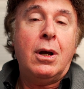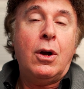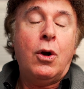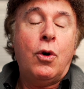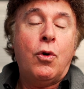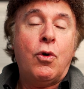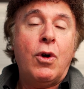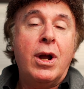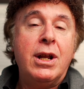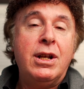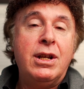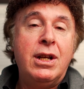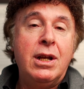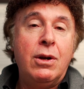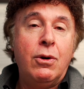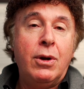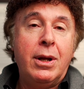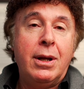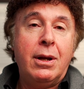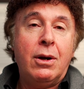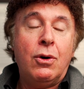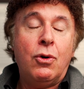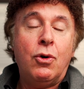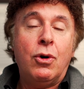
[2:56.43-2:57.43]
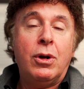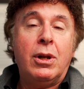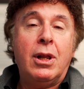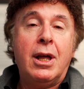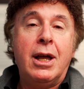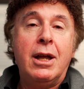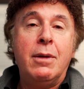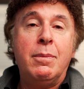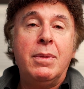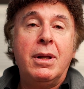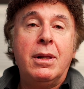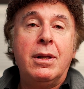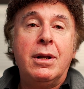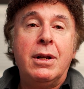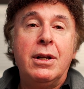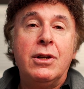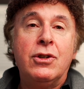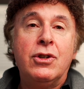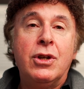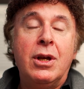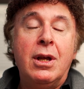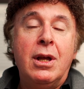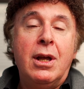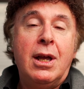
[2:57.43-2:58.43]
criteria or
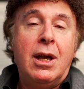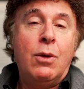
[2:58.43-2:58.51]
liabilities.